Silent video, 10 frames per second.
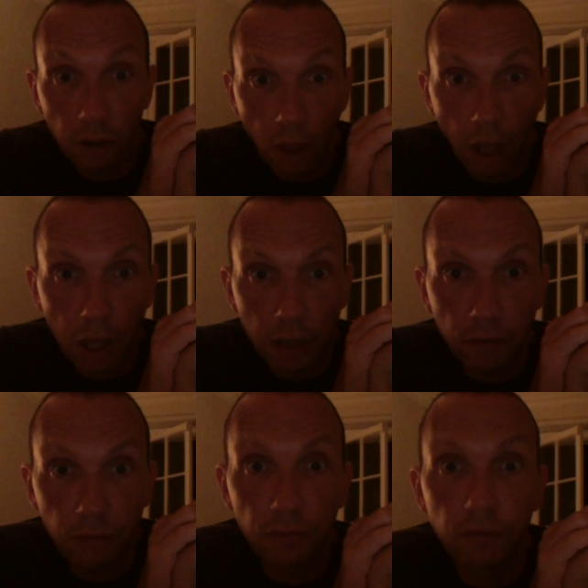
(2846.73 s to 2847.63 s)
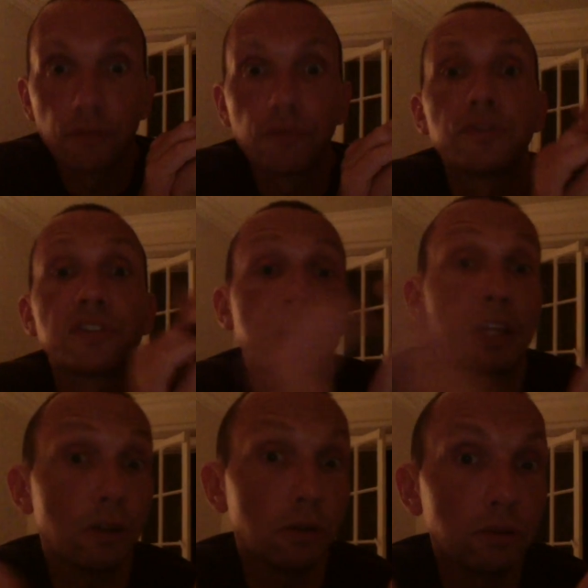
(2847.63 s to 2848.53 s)
life
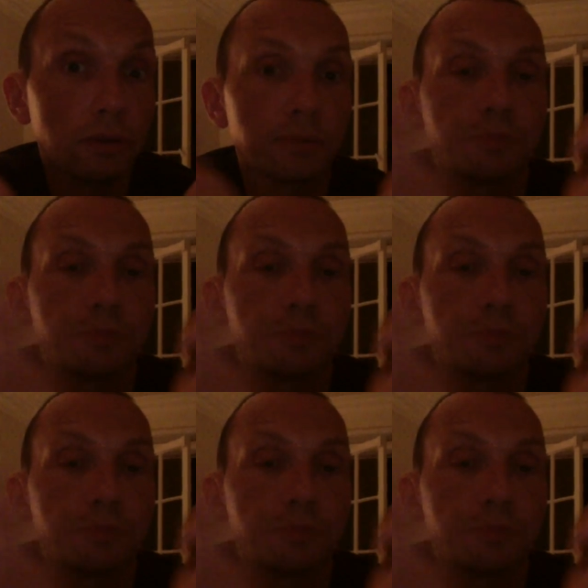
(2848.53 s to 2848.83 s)
cycles.